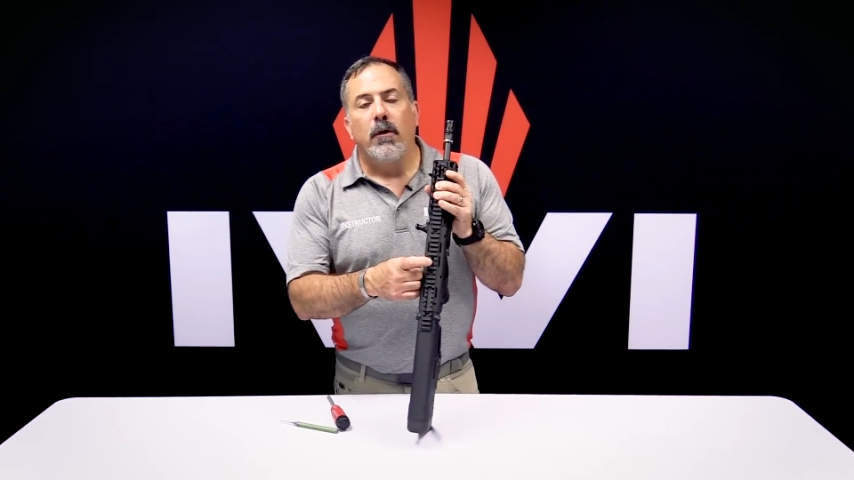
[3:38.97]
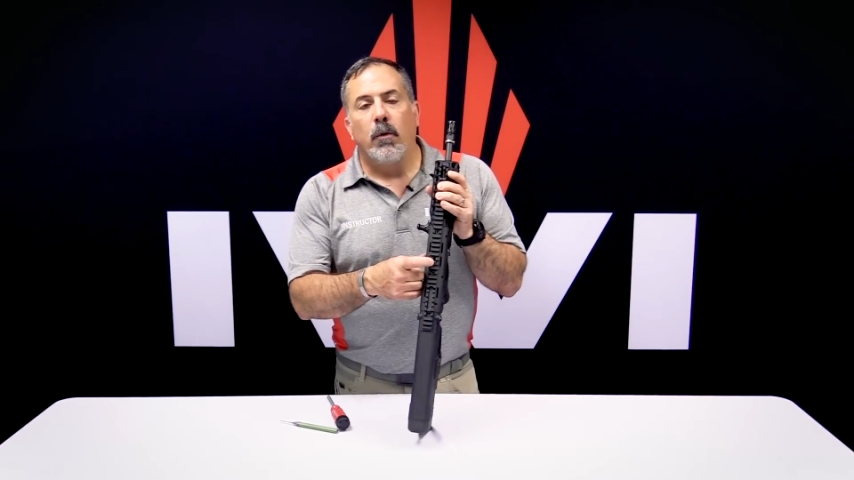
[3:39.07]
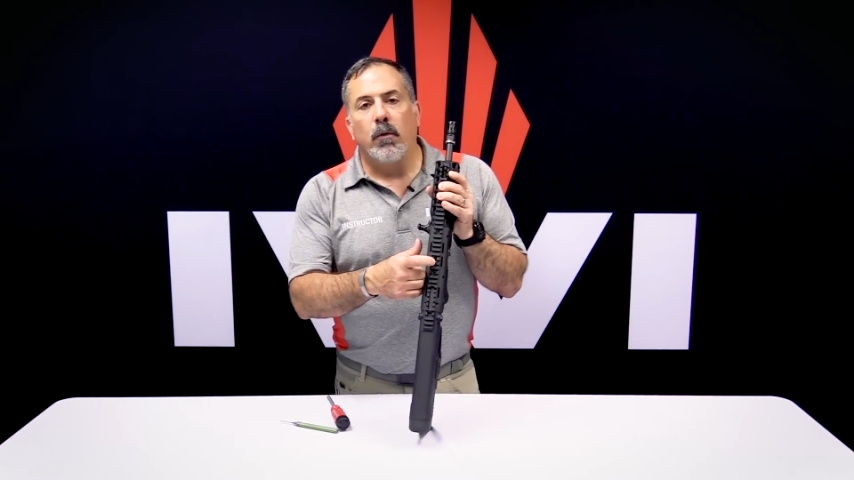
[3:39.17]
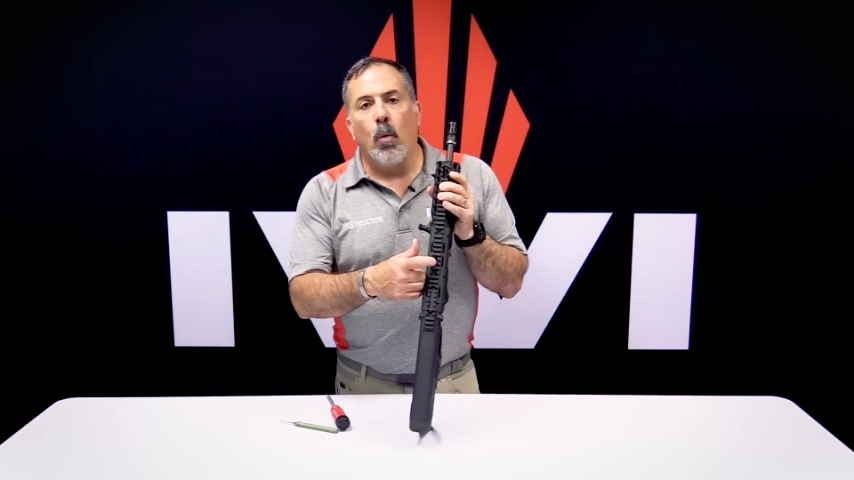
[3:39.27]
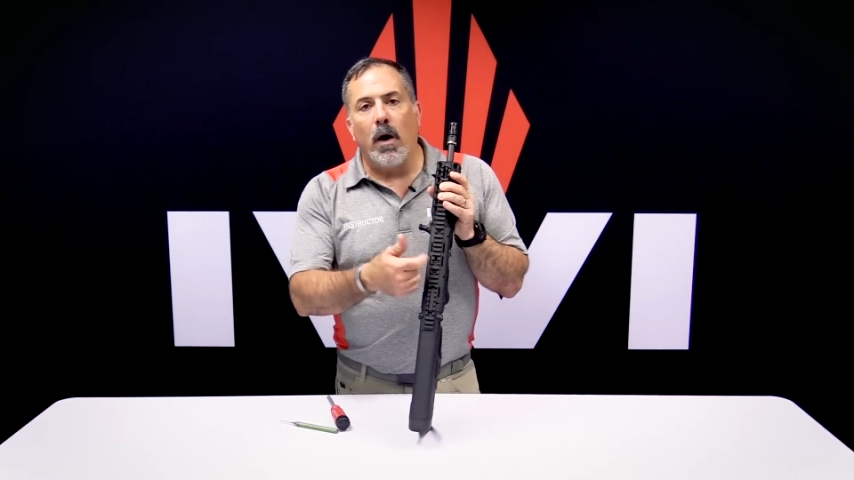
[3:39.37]

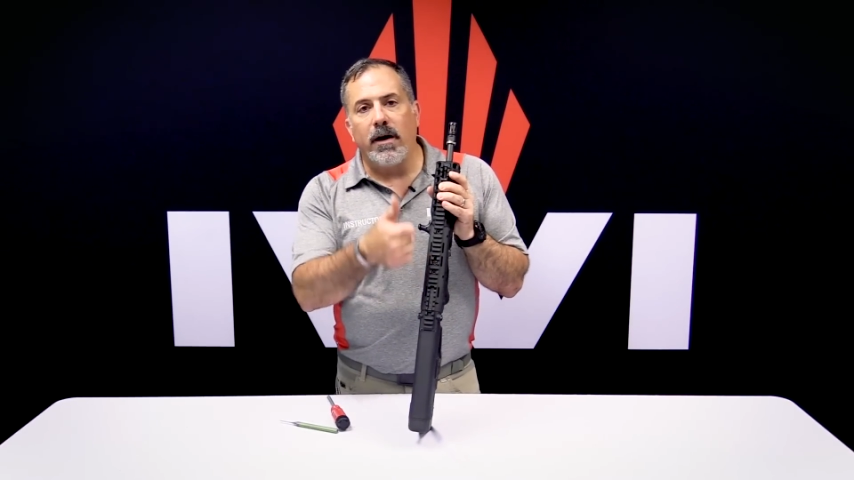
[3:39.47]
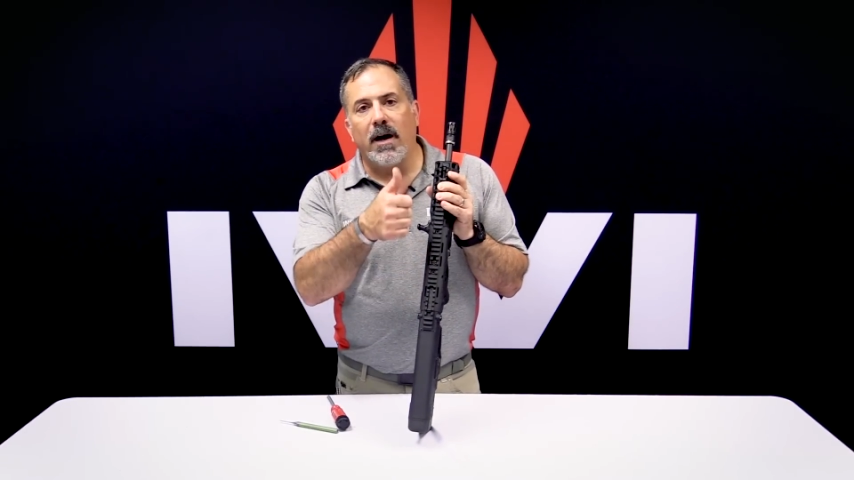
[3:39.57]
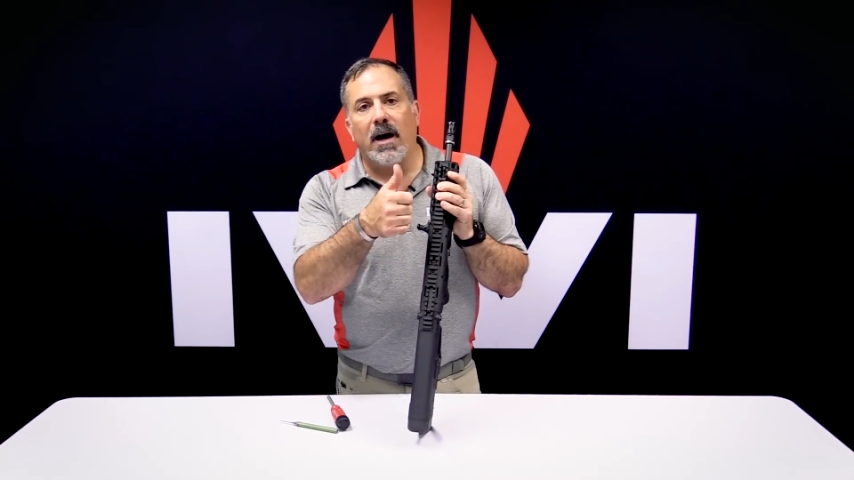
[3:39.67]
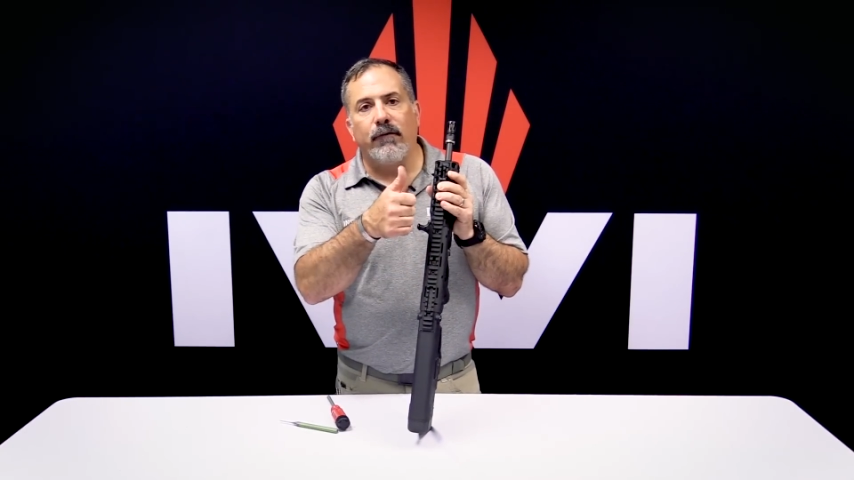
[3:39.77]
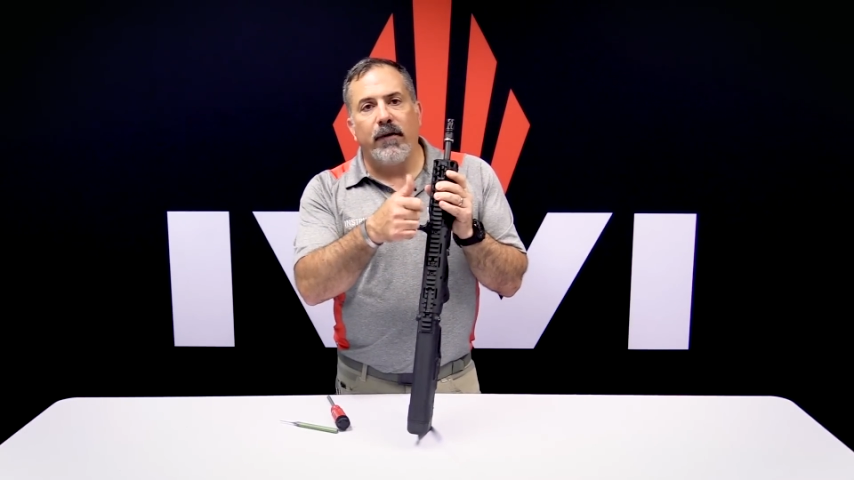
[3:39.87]
1
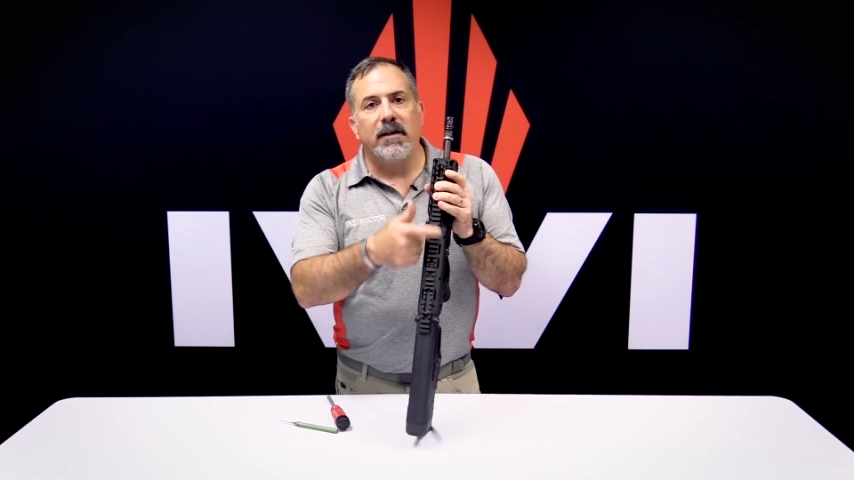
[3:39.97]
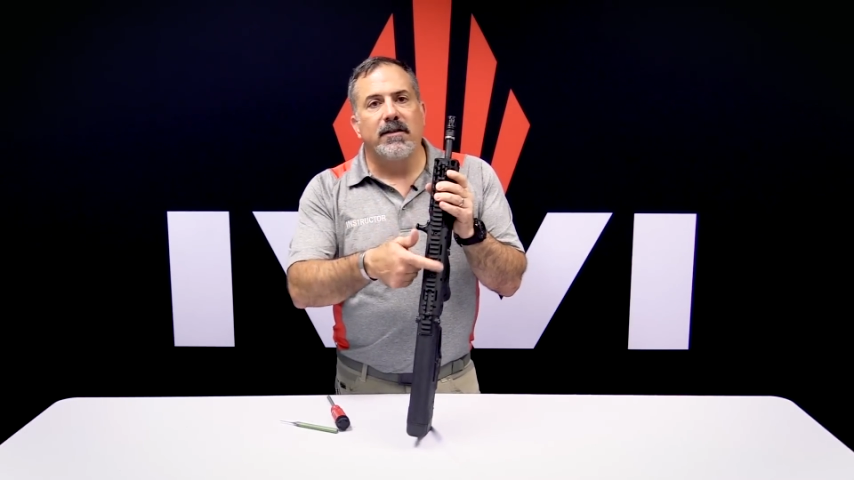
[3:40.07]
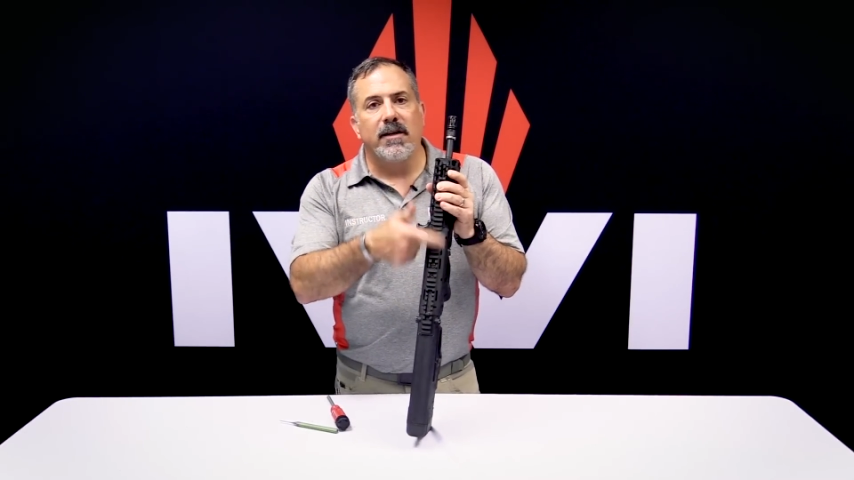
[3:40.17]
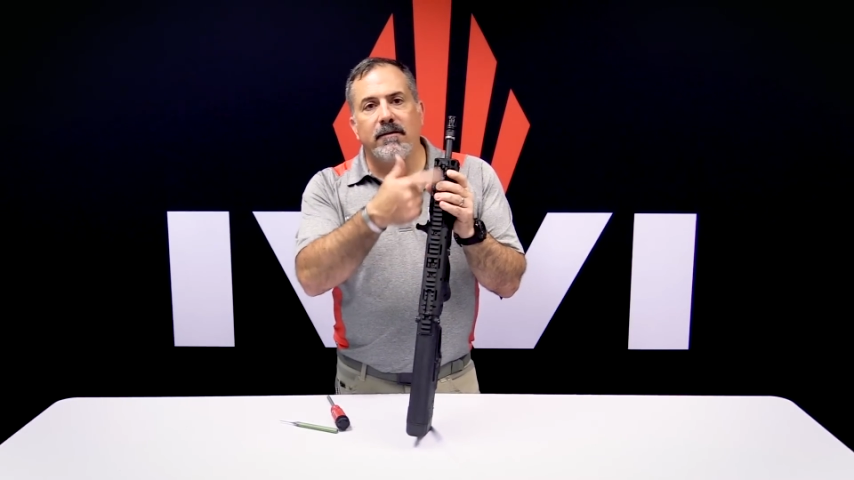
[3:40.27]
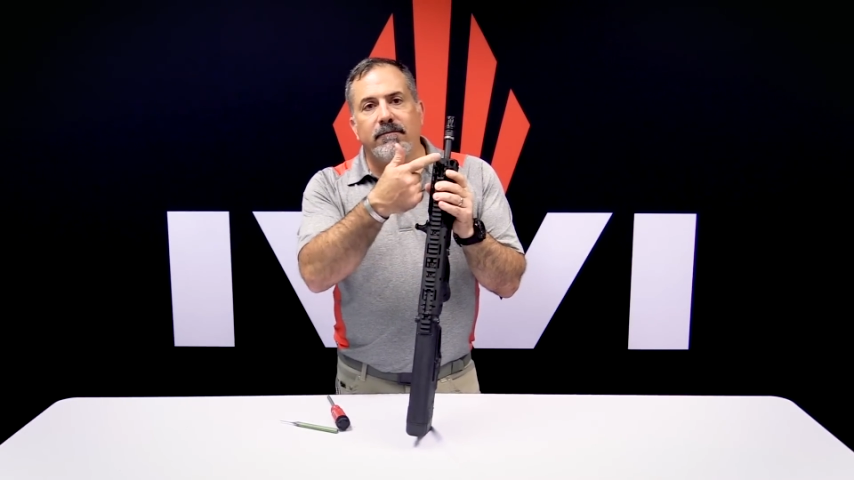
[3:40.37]
dot
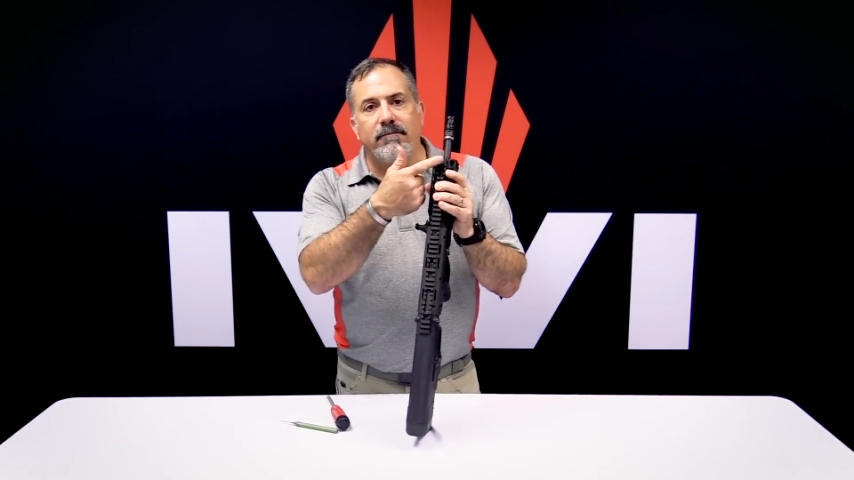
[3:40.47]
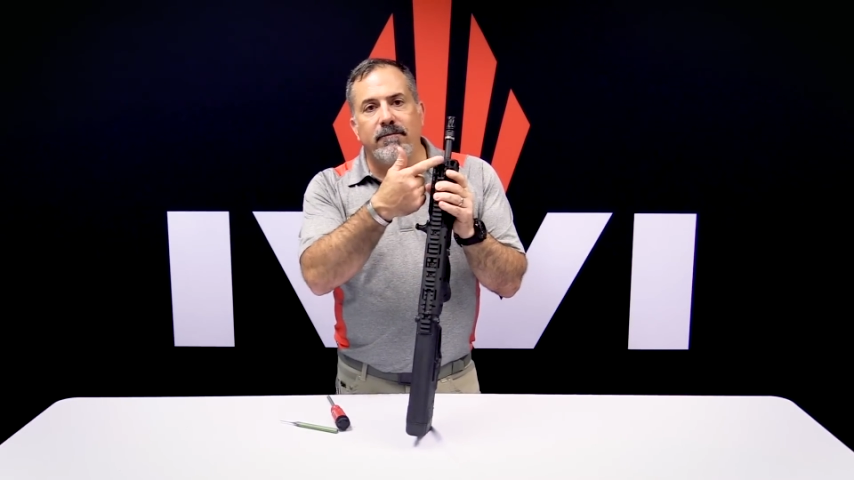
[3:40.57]
facing